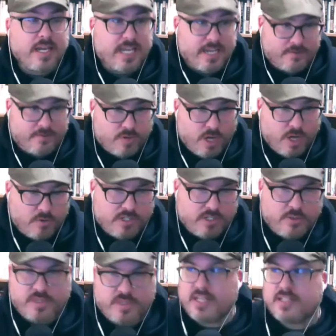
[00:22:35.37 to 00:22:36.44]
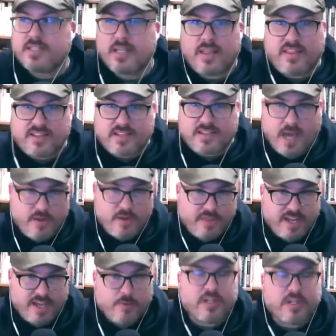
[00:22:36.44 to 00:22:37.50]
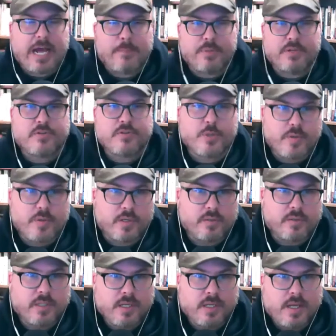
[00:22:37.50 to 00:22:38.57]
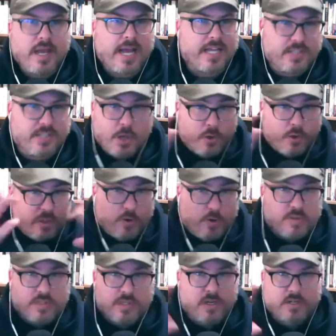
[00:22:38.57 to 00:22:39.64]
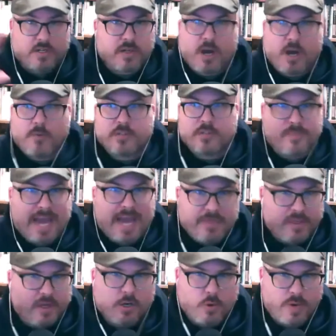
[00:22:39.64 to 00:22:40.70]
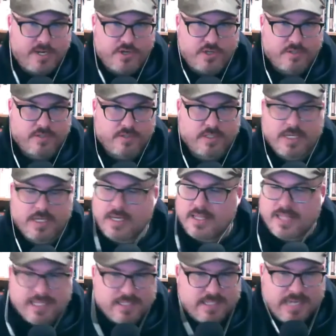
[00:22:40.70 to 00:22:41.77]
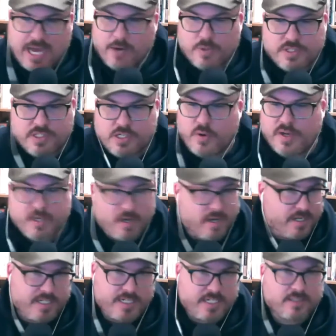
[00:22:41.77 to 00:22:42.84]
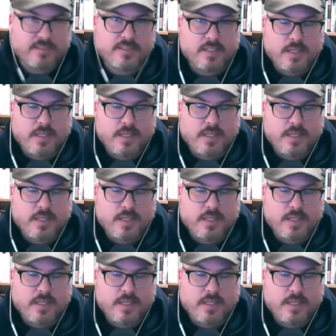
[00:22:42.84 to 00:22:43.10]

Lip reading: If you don't do this, this other thing will happen to you, as though those are almost math equations. That's not what's going on here.